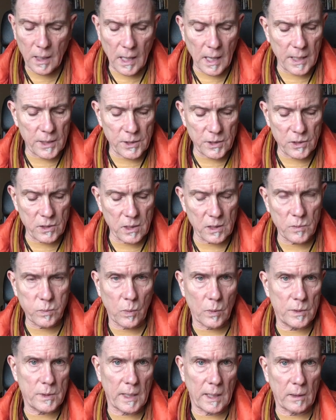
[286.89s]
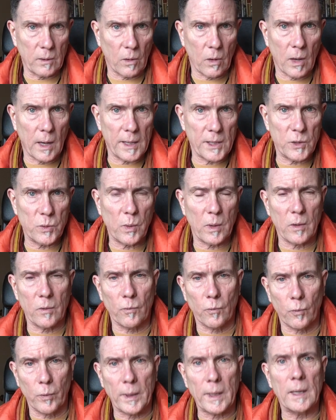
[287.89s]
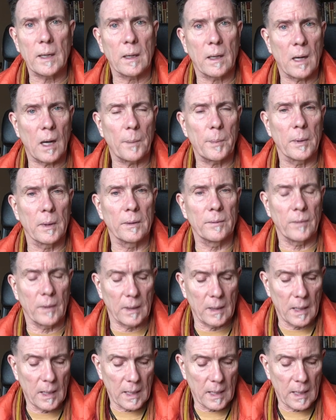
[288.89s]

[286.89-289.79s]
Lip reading: This won't take long. I just want to read a couple of